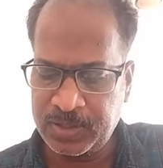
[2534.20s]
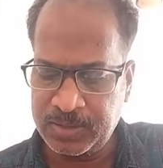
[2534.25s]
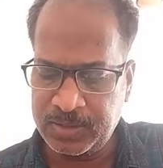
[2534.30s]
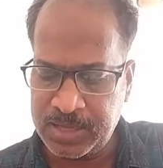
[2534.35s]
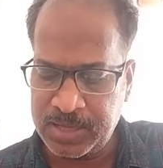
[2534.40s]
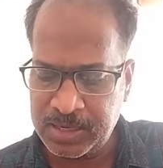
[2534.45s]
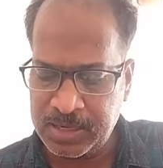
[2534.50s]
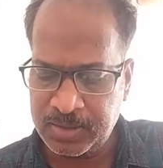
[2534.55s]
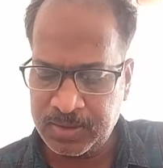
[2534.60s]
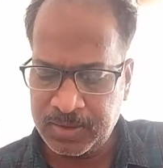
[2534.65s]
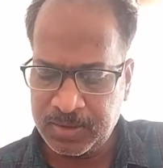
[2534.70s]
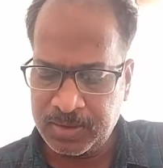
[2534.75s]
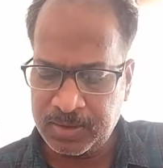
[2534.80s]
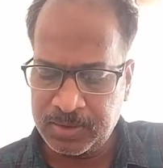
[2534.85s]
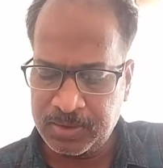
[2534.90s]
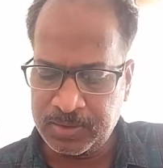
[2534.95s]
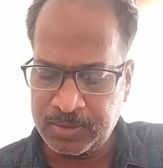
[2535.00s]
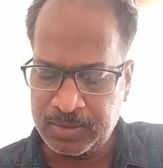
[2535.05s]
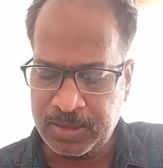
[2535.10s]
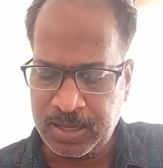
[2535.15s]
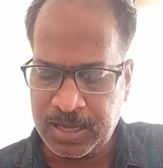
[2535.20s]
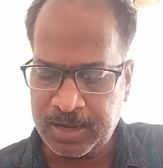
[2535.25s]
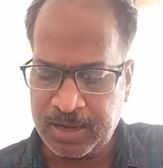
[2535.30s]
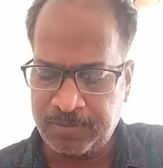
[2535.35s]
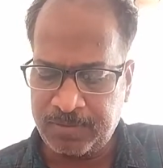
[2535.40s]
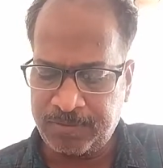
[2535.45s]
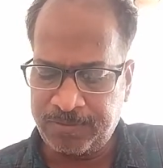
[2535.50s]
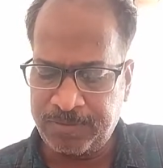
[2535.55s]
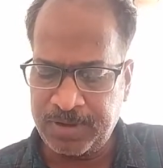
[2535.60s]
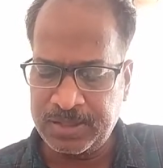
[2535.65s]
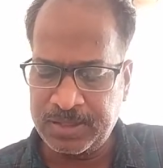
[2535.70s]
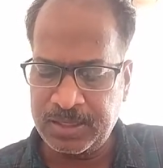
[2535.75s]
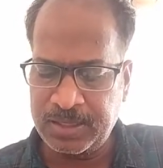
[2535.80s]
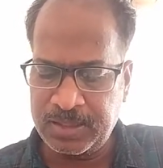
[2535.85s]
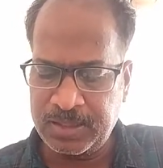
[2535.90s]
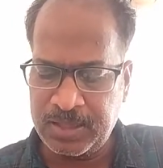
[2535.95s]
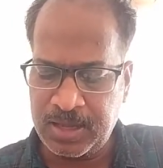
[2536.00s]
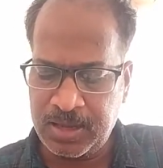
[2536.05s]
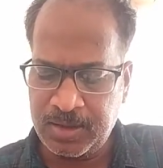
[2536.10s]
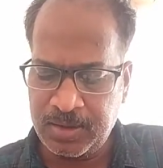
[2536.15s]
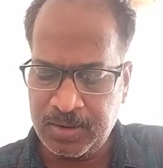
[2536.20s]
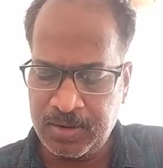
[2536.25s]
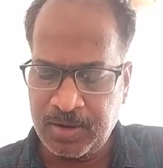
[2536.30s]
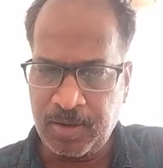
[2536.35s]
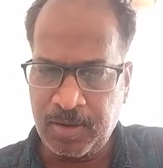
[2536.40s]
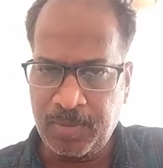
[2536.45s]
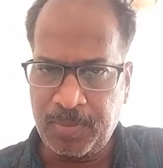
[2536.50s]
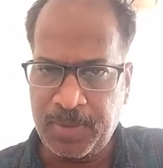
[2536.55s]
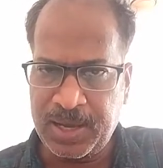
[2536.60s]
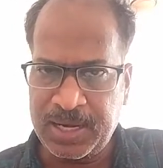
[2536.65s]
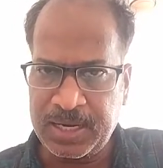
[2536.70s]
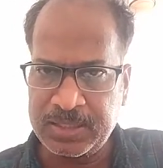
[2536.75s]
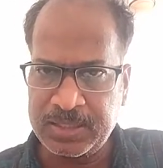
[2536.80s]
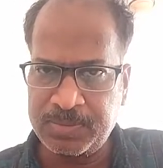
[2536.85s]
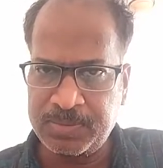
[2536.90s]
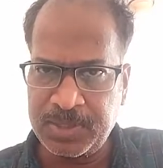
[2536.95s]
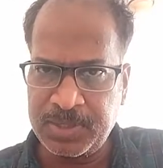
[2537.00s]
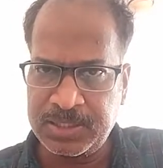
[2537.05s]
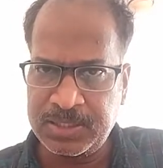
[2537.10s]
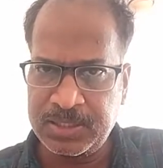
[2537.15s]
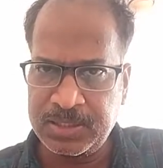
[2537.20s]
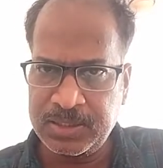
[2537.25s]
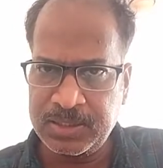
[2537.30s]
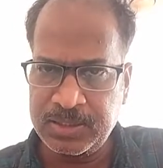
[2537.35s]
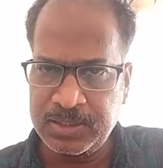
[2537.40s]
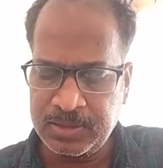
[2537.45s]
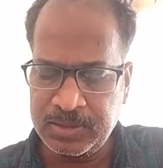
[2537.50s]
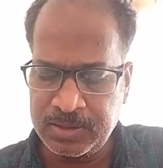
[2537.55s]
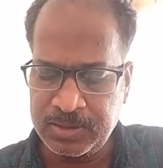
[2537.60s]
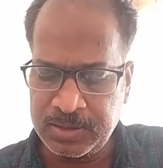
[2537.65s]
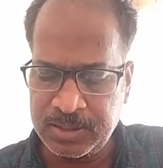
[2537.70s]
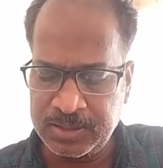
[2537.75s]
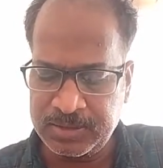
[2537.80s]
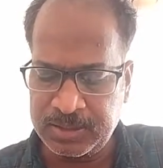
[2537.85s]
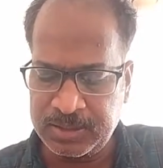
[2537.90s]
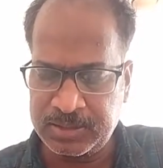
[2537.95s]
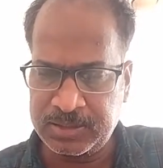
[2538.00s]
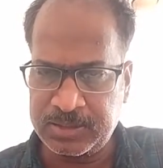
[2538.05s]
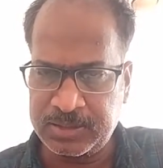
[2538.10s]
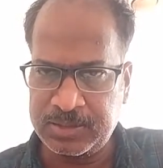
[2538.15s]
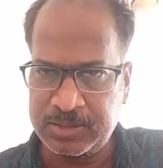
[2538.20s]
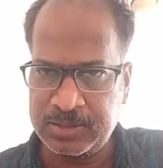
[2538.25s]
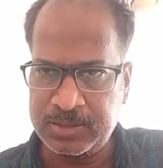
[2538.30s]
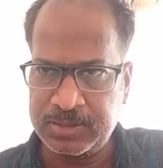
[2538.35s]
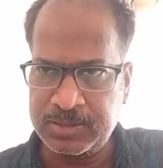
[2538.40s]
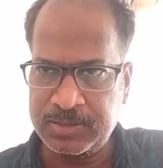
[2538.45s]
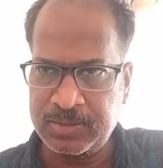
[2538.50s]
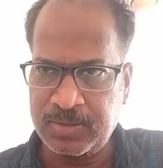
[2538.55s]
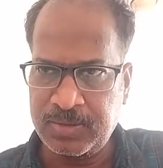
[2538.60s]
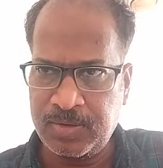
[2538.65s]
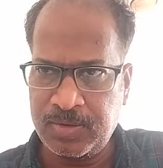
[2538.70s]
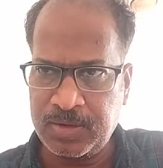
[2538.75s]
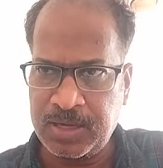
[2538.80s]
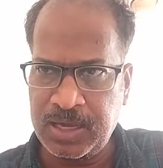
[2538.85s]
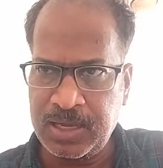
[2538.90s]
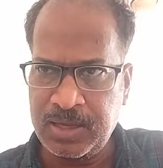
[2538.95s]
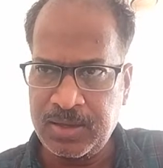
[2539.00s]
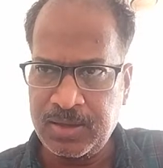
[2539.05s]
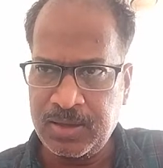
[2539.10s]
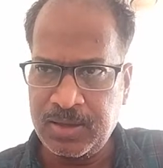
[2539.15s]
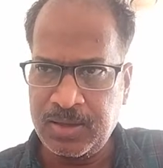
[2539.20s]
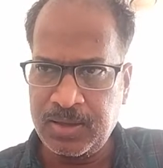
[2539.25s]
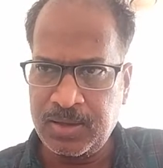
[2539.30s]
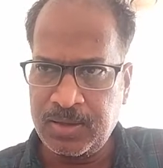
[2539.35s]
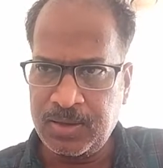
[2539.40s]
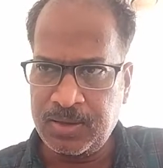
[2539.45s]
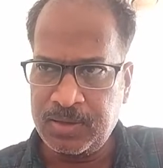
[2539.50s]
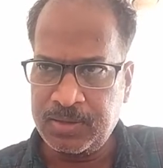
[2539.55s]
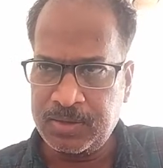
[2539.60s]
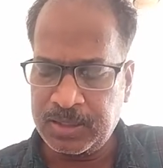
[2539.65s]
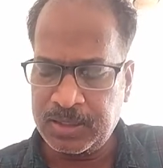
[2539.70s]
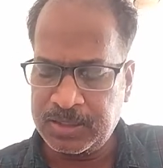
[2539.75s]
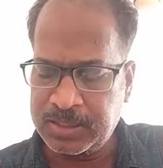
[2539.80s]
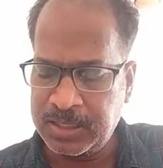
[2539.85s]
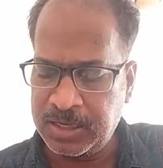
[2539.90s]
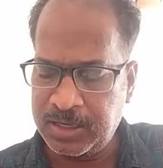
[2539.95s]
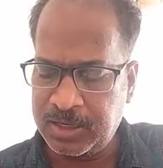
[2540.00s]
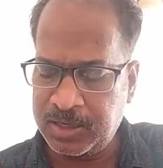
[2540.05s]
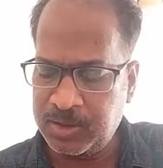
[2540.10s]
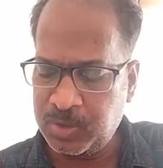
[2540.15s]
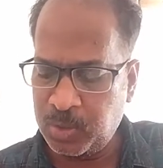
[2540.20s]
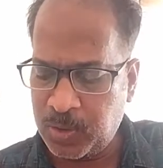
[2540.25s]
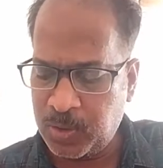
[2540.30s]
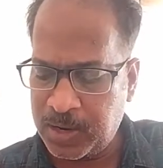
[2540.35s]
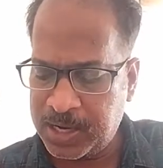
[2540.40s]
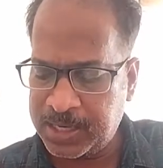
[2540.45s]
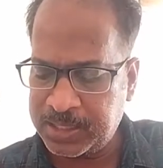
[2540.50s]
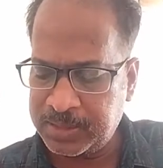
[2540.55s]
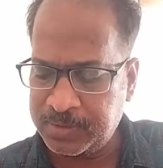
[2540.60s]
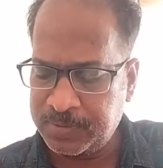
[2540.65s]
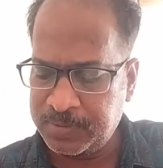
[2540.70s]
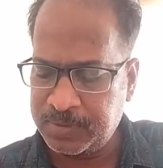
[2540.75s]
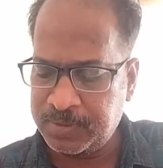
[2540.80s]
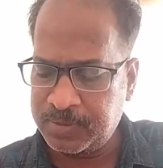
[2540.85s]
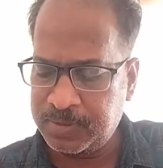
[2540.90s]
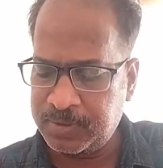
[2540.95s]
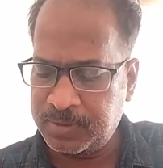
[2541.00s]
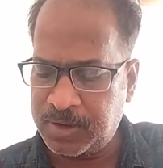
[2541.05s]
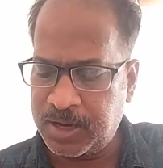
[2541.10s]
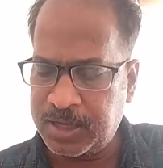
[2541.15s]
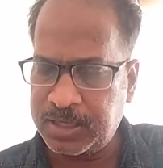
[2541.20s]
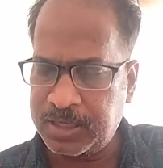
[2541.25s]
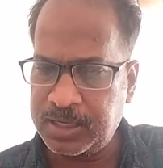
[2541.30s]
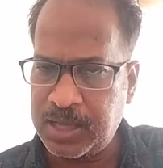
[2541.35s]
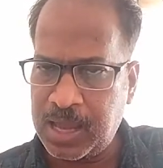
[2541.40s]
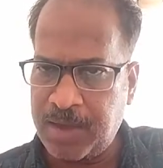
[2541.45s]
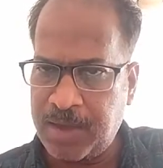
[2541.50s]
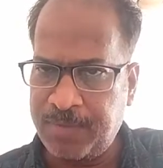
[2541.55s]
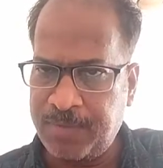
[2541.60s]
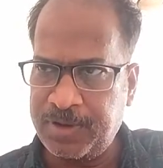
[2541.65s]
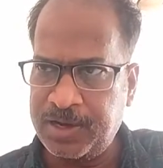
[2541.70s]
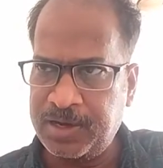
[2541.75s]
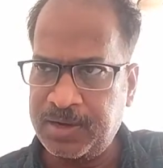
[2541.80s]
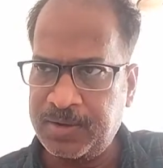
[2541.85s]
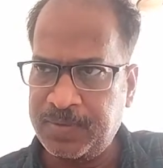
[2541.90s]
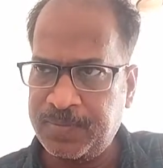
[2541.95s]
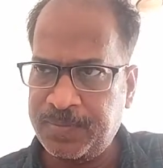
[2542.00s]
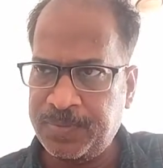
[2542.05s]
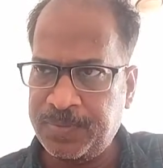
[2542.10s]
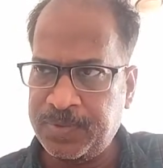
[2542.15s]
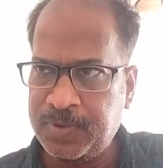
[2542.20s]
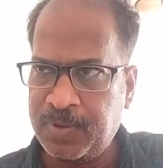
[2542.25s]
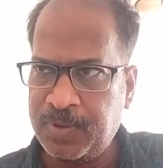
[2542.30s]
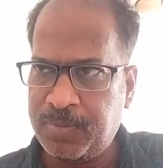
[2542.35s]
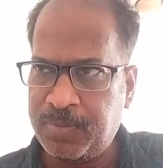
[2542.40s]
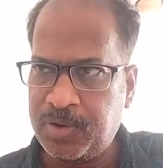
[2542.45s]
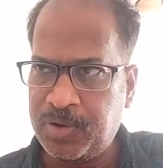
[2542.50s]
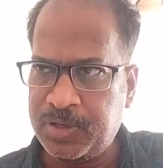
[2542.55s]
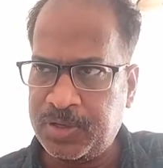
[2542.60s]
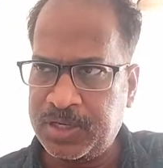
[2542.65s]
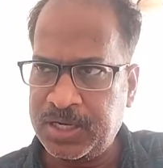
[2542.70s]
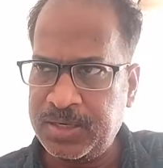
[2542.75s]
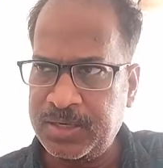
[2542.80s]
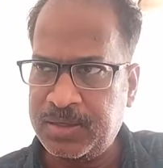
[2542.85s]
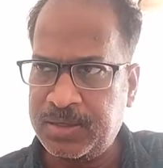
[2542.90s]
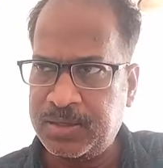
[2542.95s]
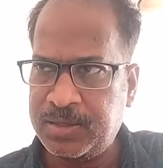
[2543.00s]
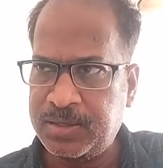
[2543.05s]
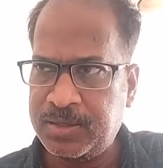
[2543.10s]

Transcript: then they are facing the marasmus disease. Okay, the children who are not having proteins